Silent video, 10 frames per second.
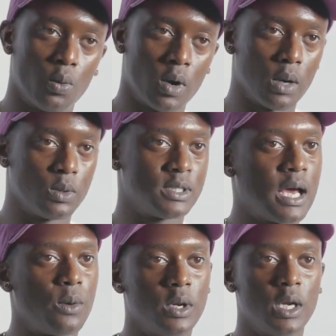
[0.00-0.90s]
where I was
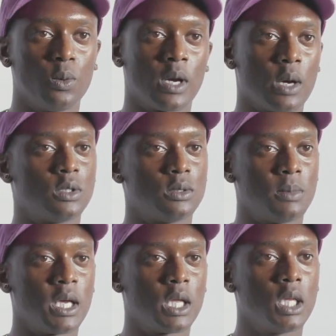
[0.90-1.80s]
at with it when I was
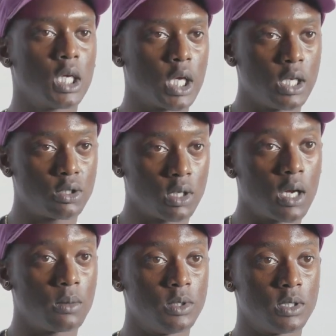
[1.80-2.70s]
making the Kaytranada